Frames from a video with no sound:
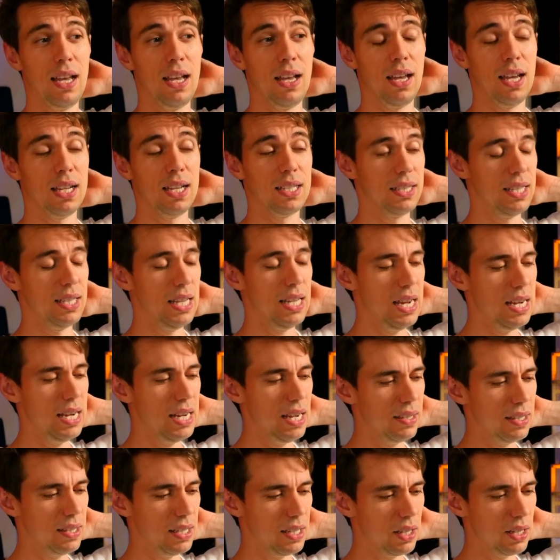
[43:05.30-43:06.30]
And then I
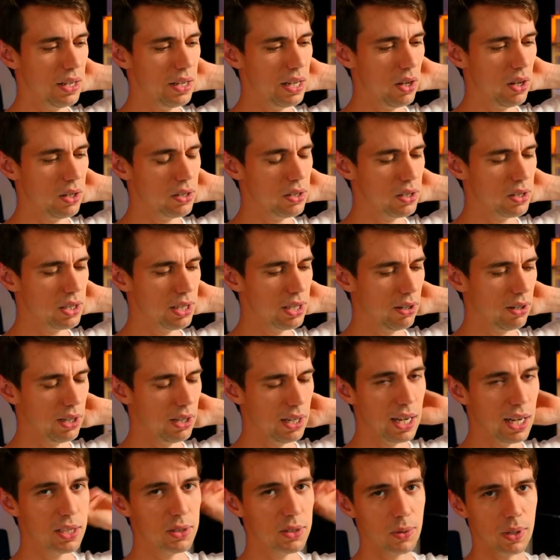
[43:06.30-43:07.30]
think I also saw the
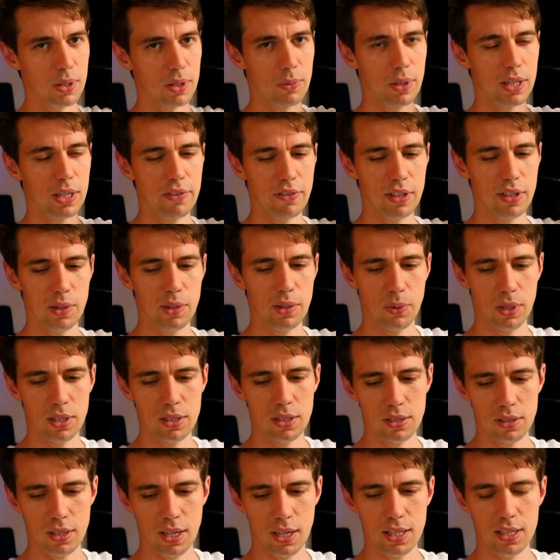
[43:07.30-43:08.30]
last one, whatever that
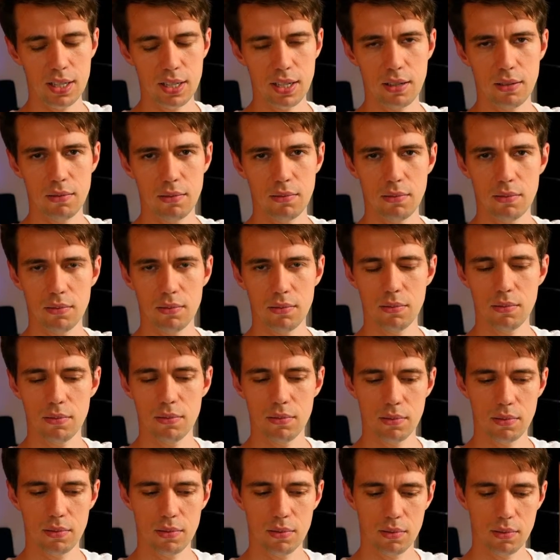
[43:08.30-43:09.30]
was,
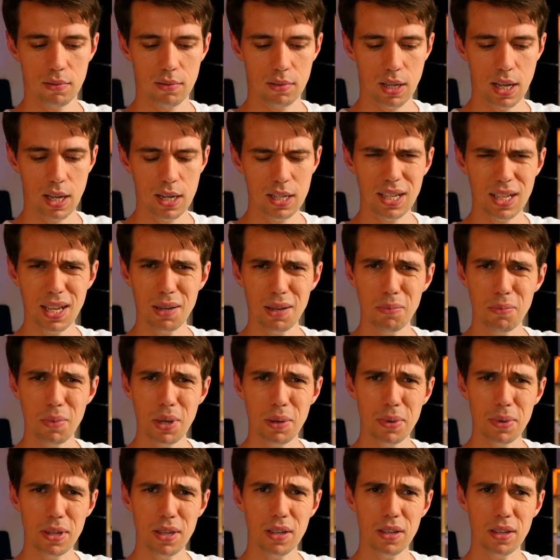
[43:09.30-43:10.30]
Endgame
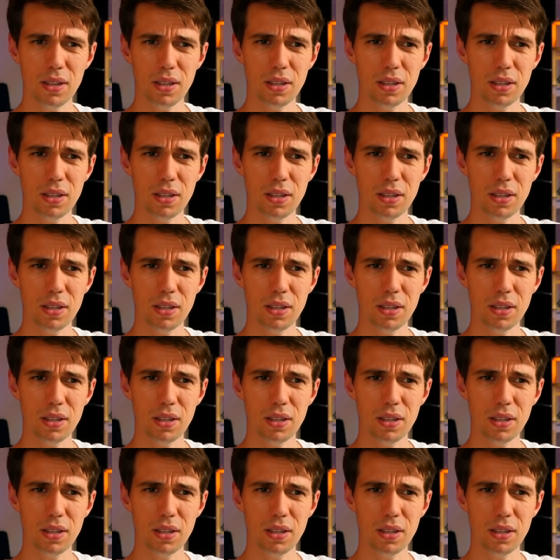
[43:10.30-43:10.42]
maybe.